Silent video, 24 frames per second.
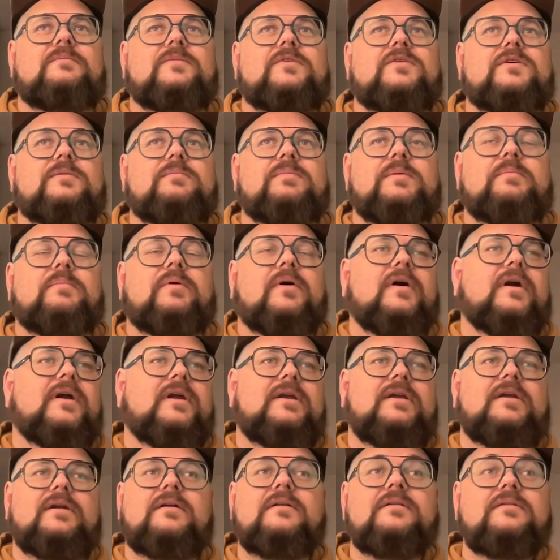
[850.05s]
could be
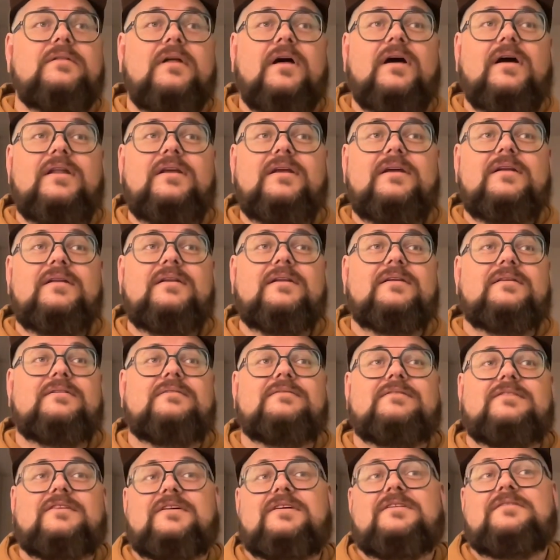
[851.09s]
parking lotted and
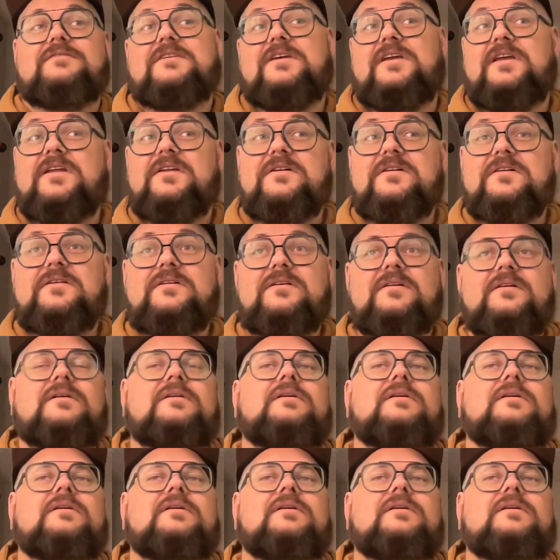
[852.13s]
done later.